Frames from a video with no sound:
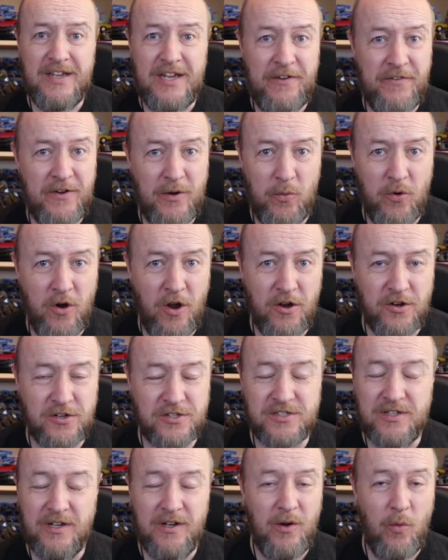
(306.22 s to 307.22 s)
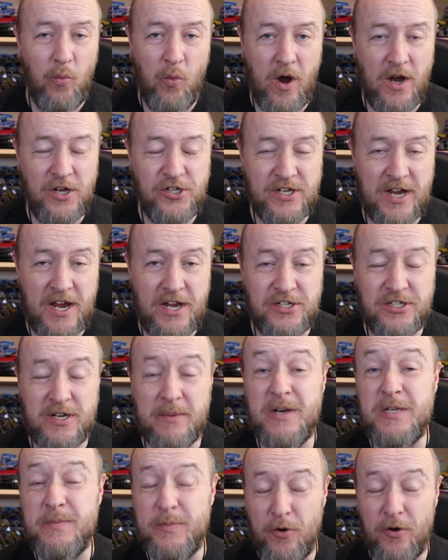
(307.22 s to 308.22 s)
If it works, why change it? I
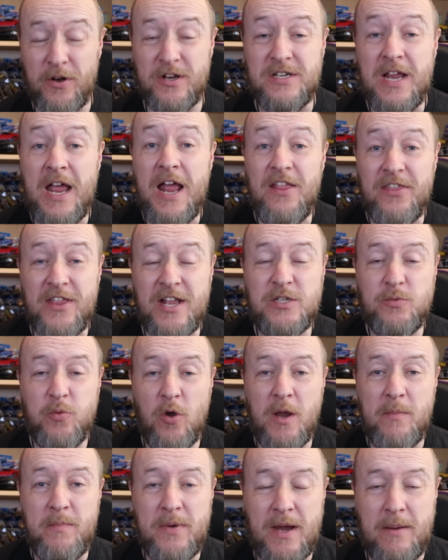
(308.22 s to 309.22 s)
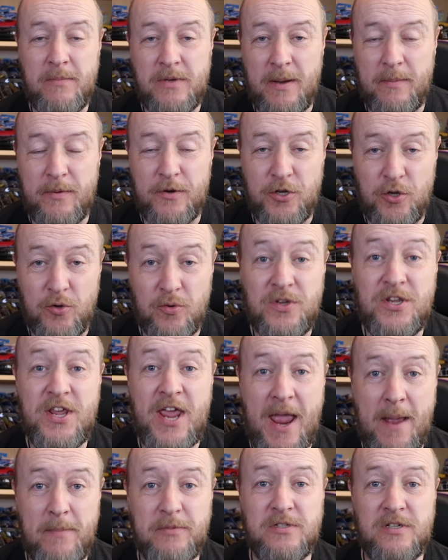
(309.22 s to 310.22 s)
mean, let's be honest, that's why BMW
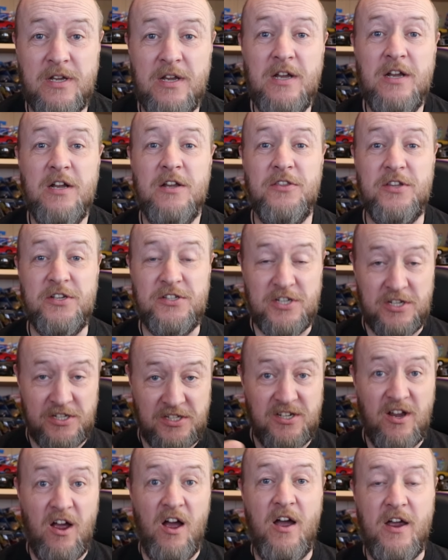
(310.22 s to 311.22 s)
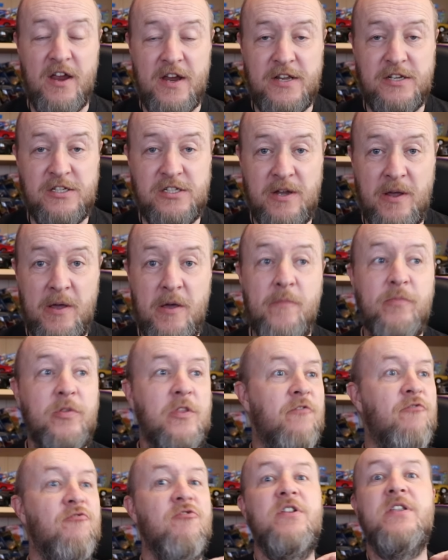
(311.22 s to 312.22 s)
kept the designs
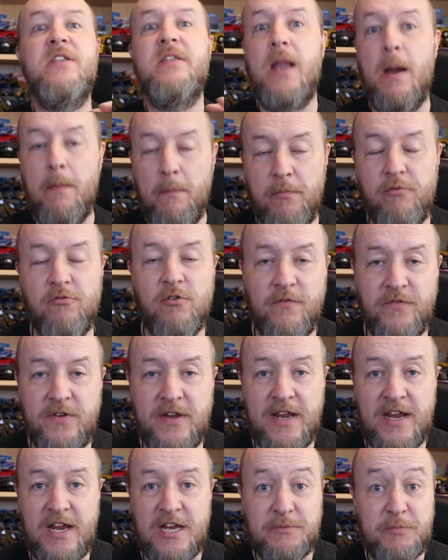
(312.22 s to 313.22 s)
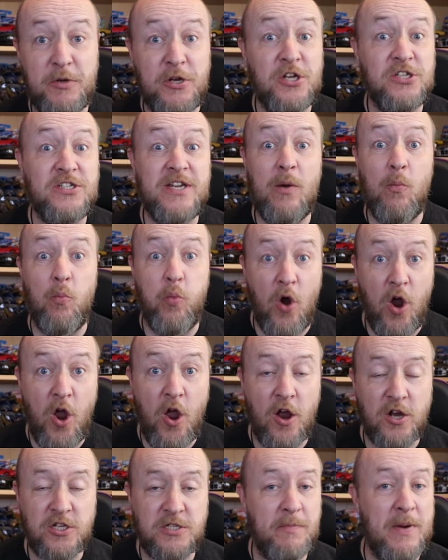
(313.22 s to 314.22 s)
for a number of years, because it
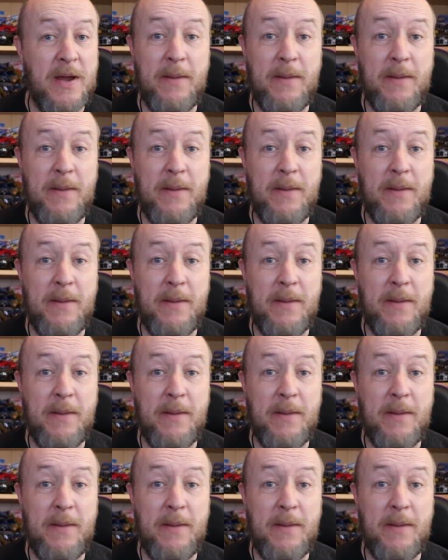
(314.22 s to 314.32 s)
worked.